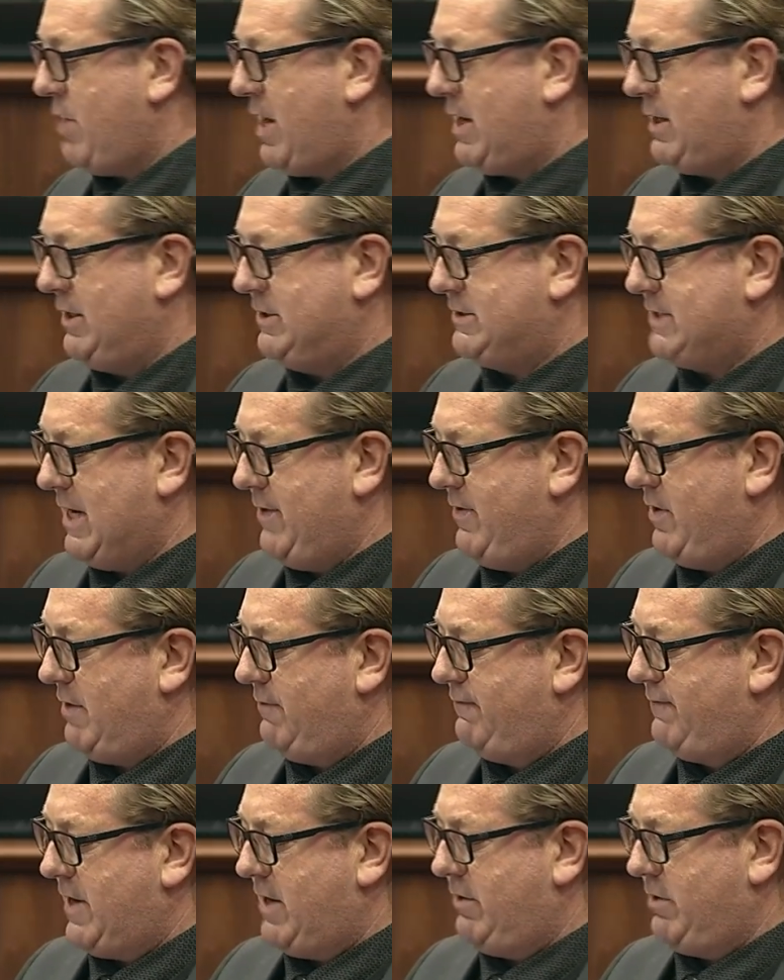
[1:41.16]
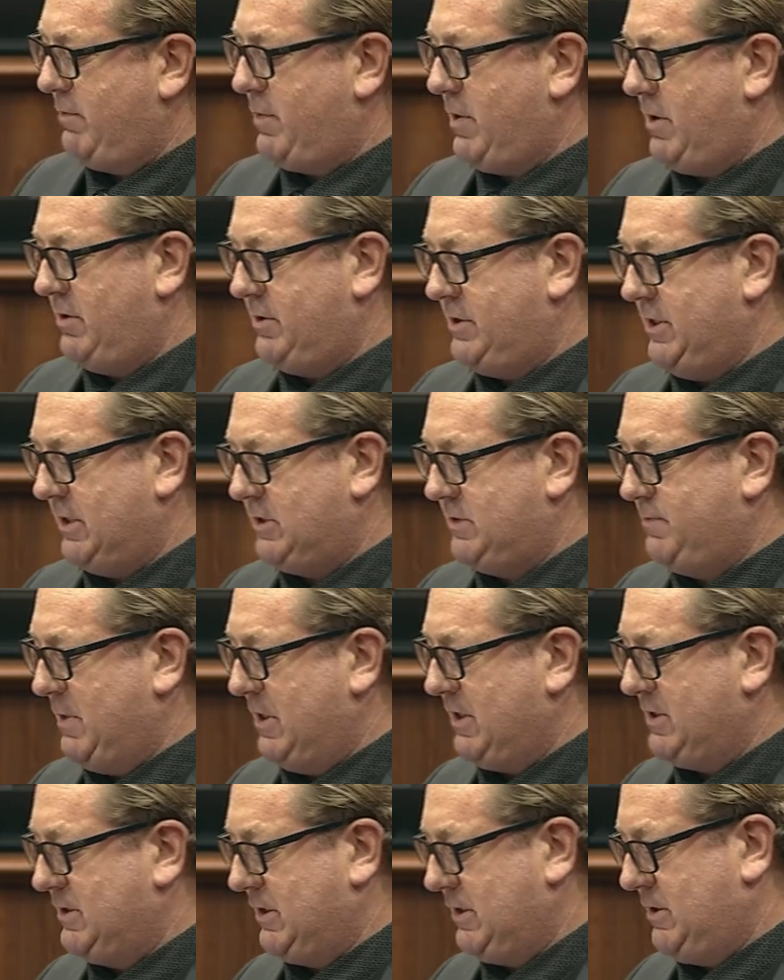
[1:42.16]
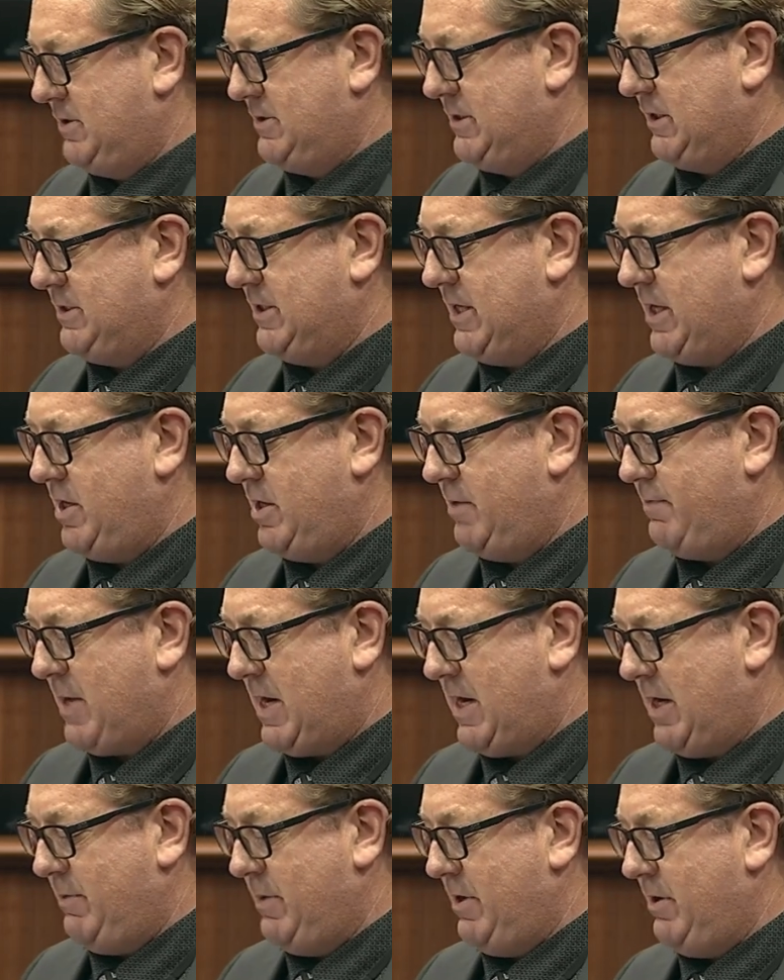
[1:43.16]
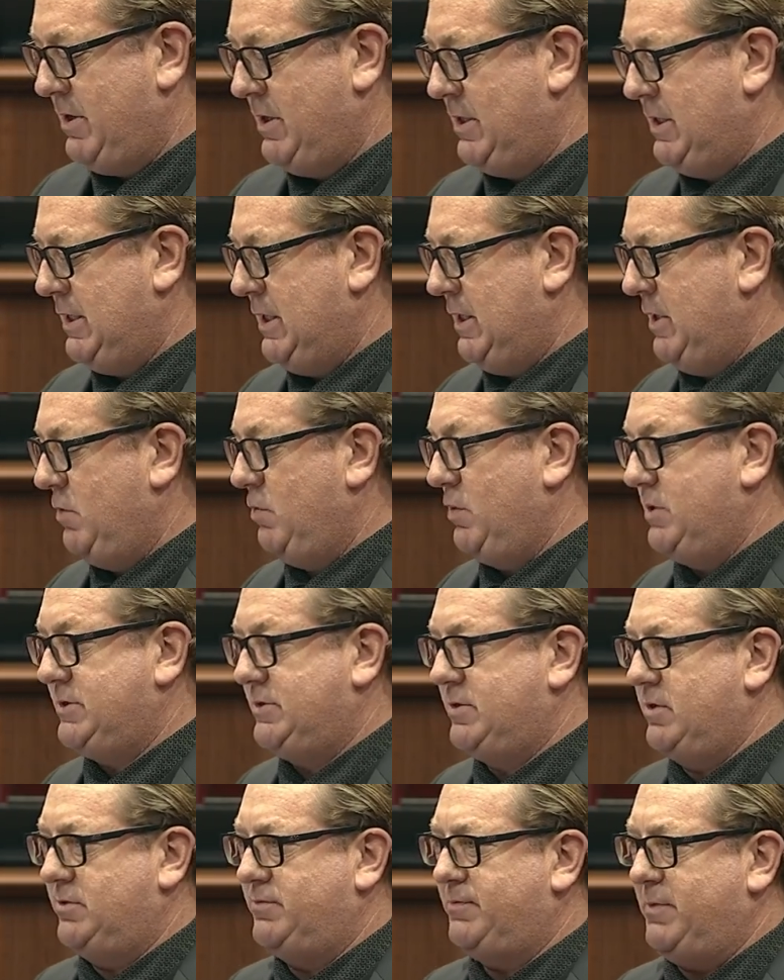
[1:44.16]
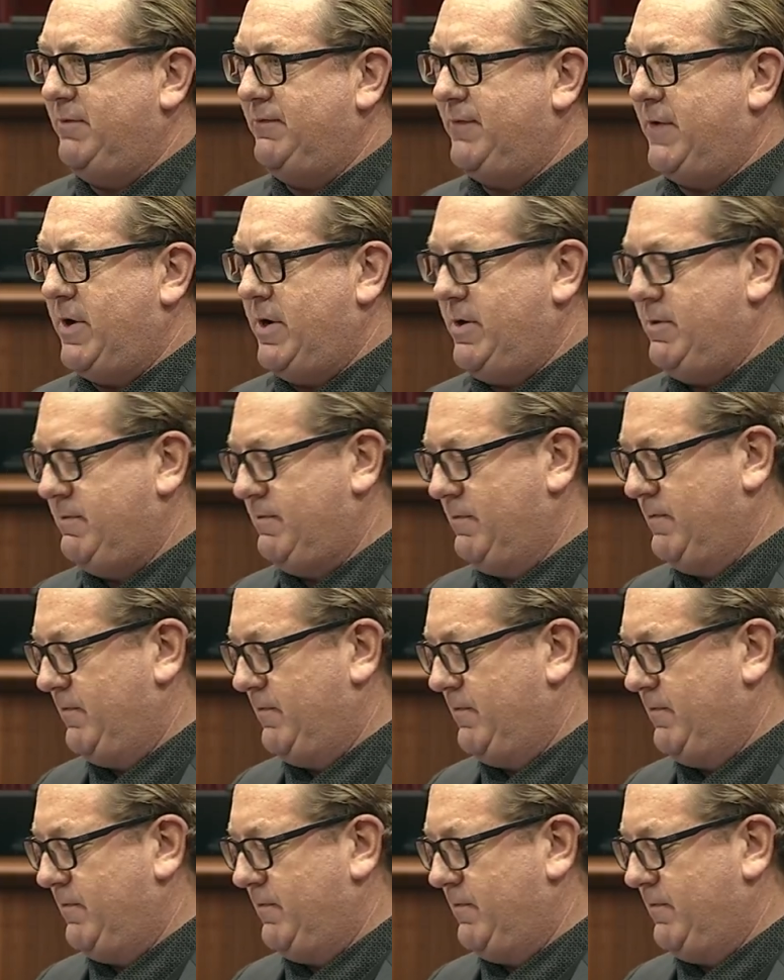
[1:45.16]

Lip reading: proudly say that I failed at politics but succeeded at Parliament, which suits me fine.